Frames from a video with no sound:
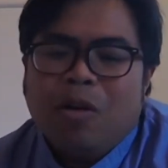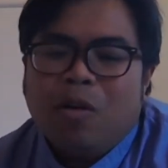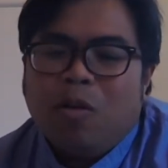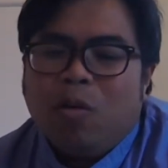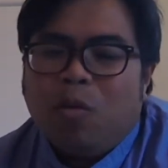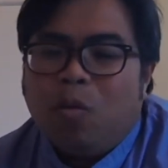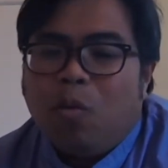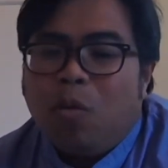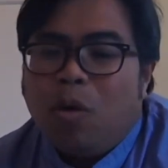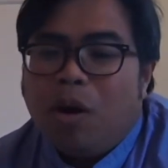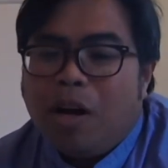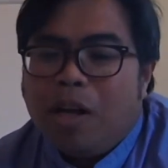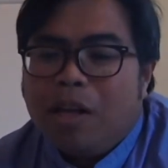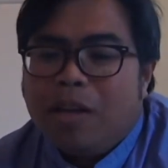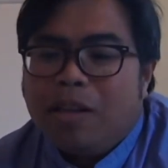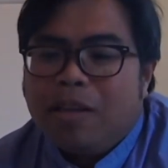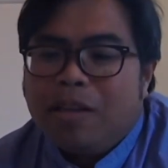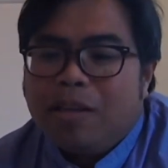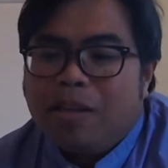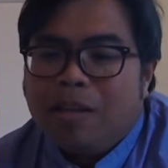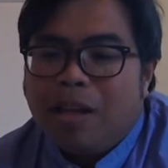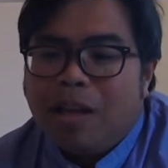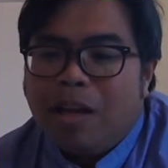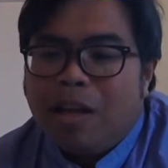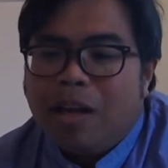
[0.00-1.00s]

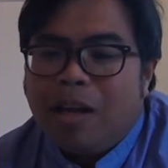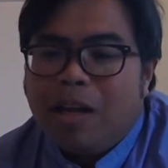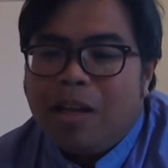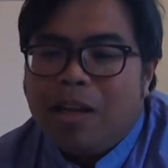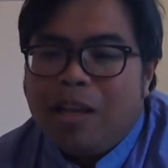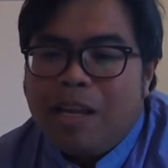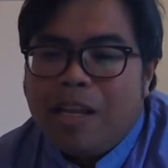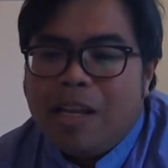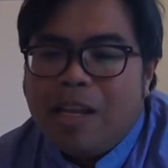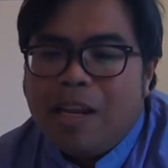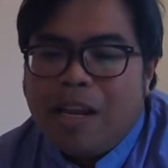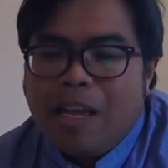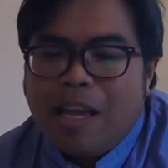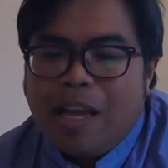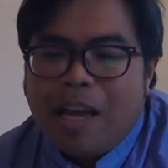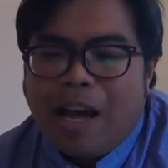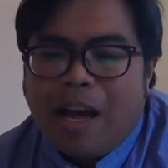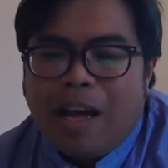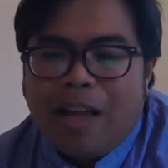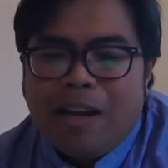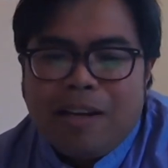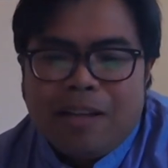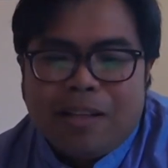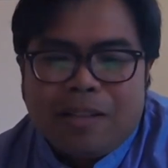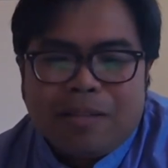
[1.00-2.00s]
what Lily
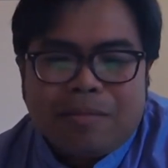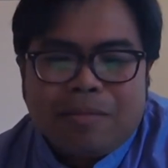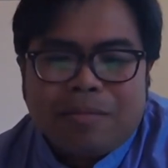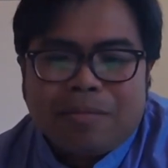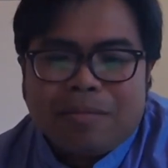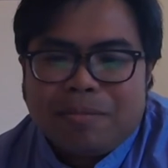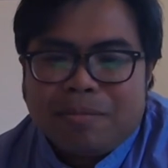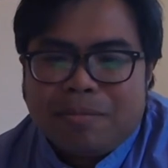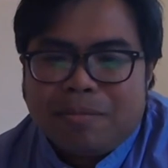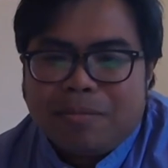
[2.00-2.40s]
Allen,